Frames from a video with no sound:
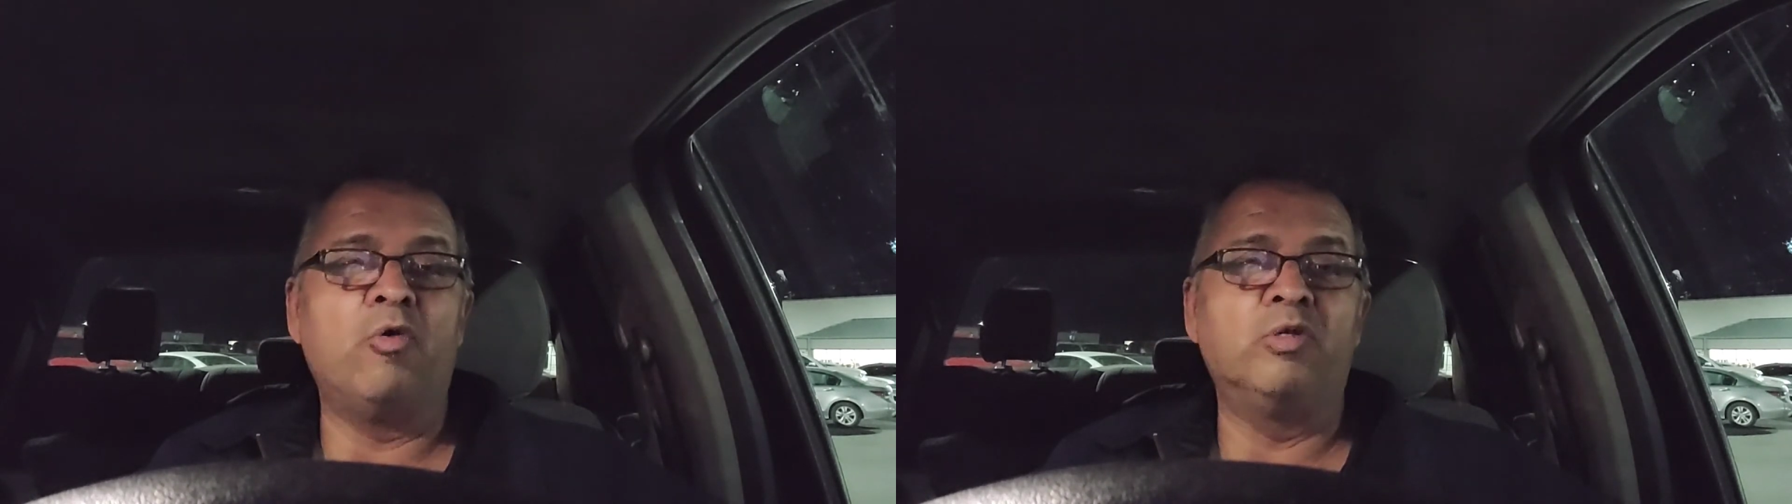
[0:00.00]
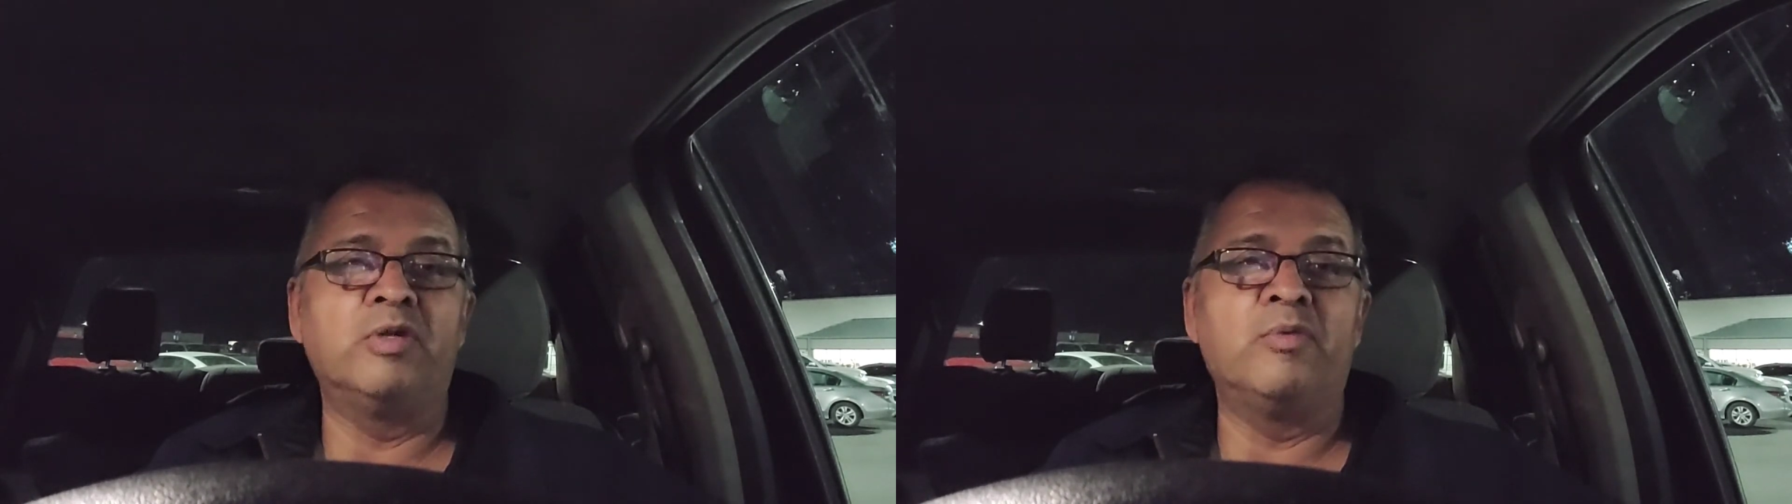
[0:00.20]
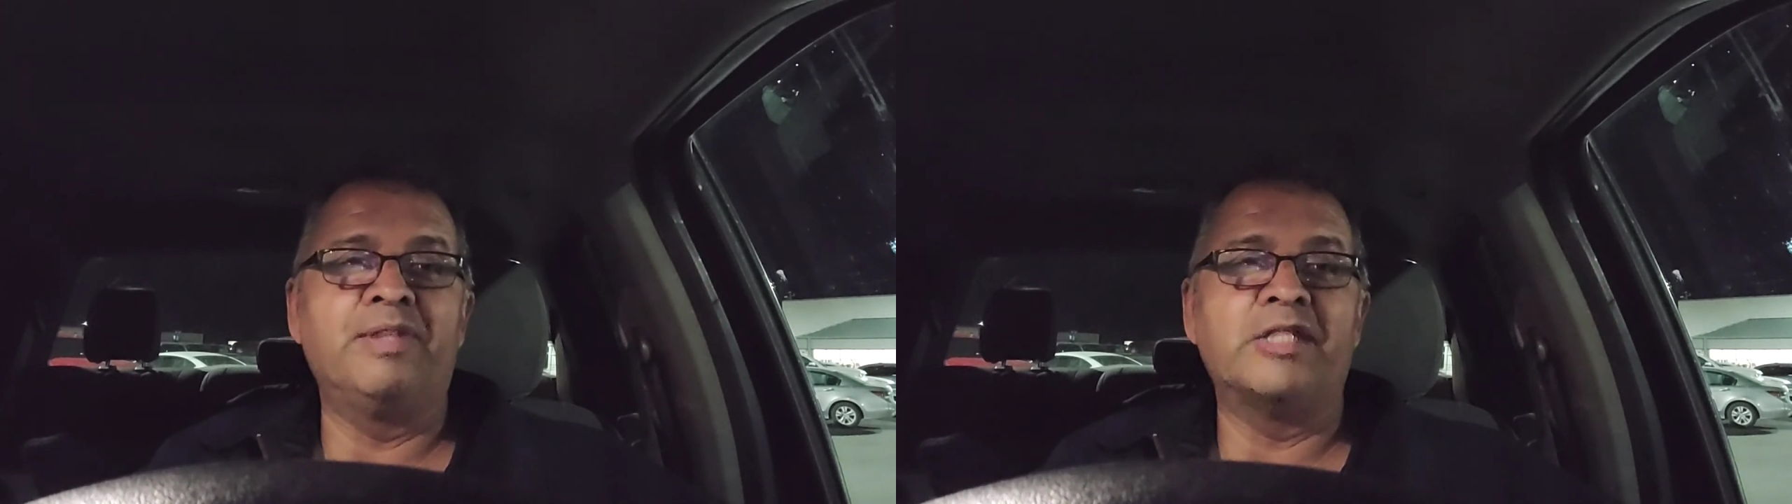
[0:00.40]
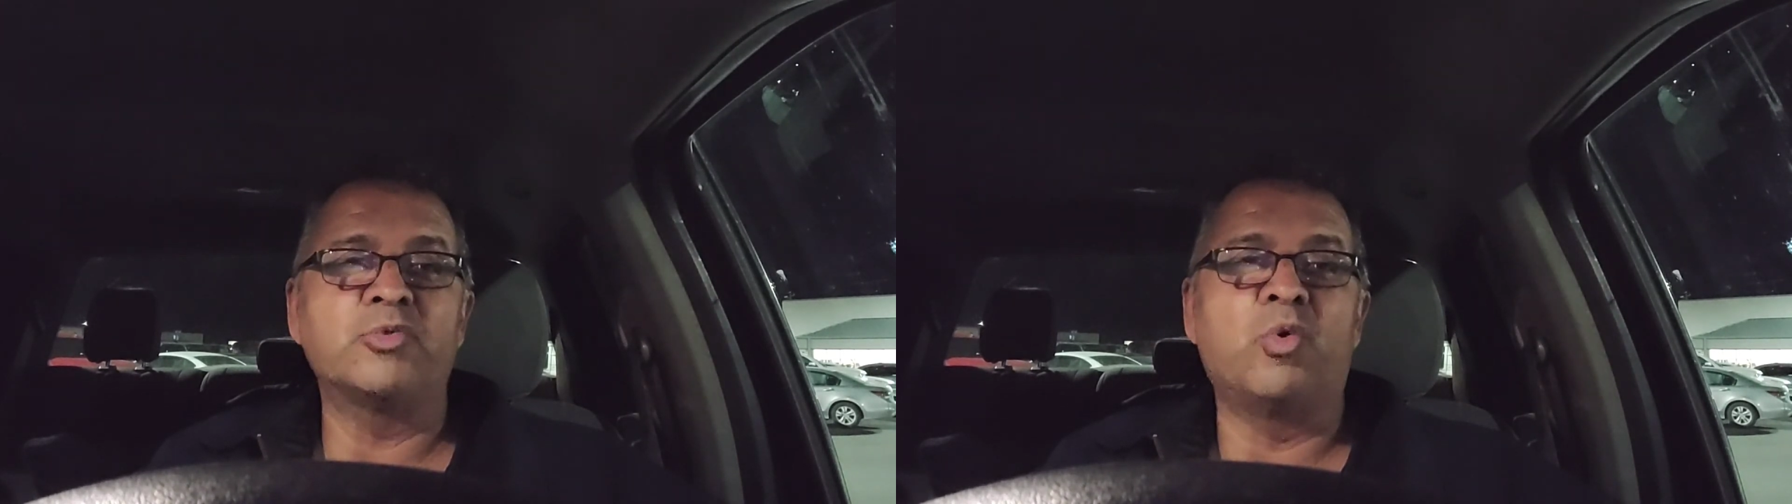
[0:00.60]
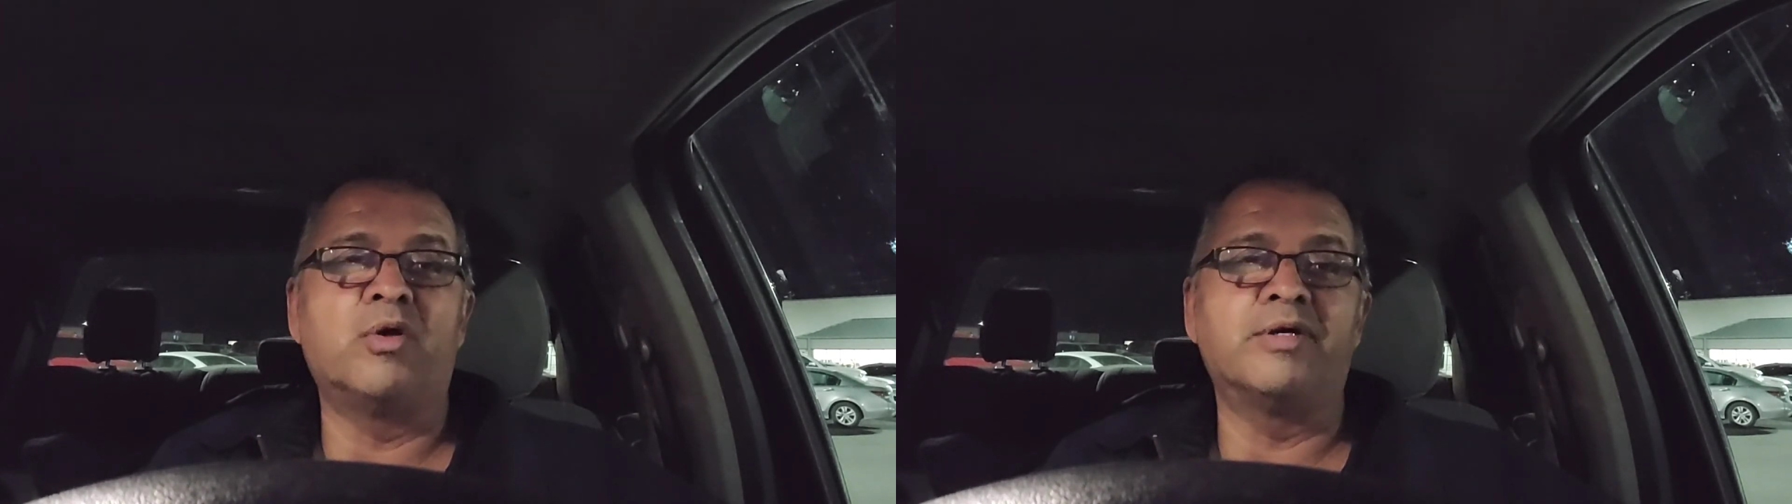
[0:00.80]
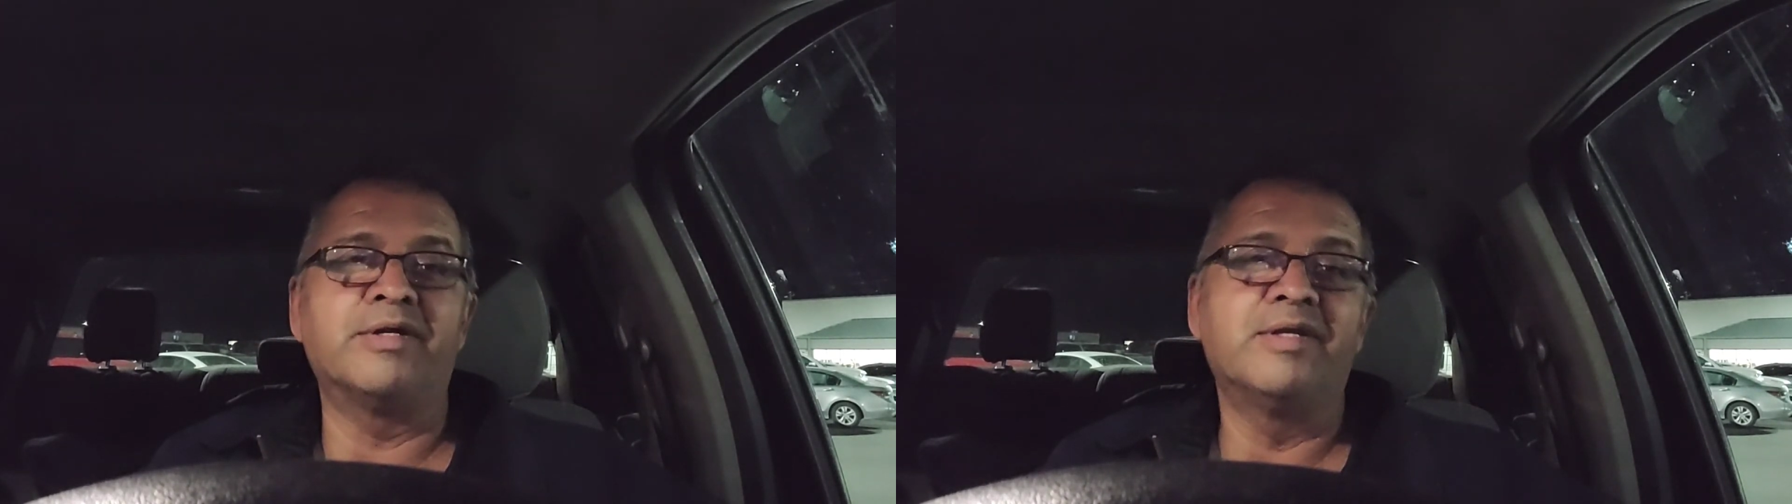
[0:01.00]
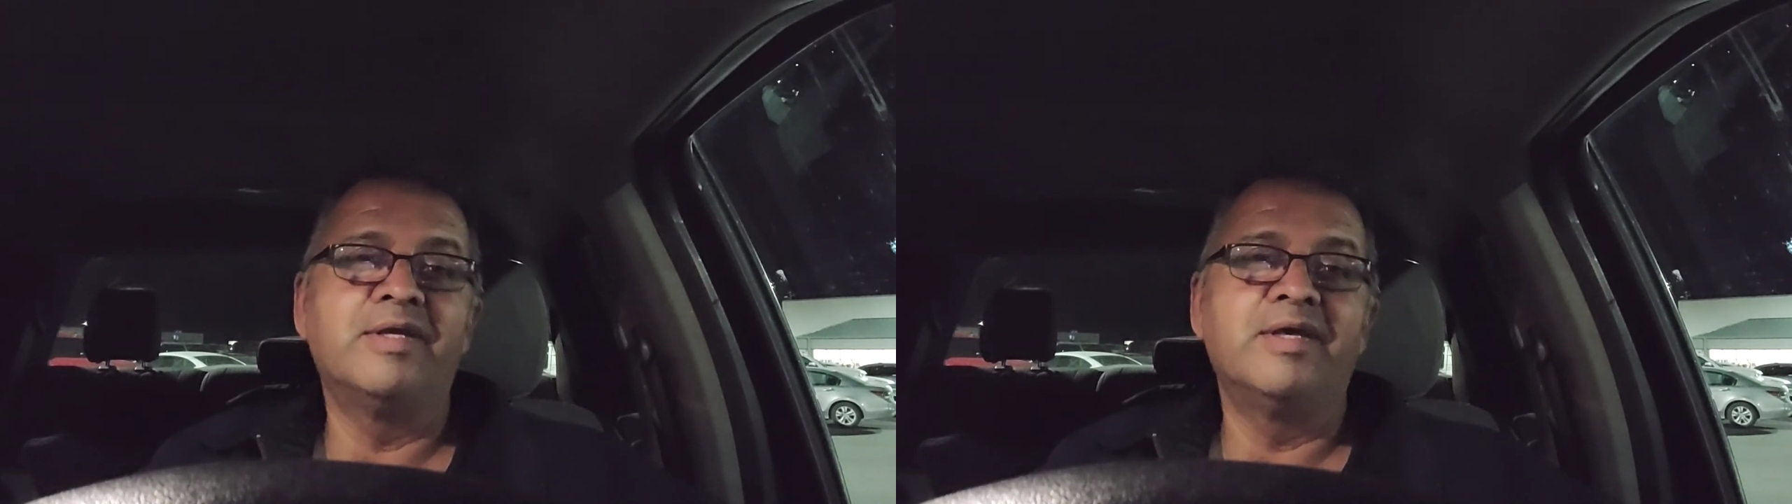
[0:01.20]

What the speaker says: only one that's worn.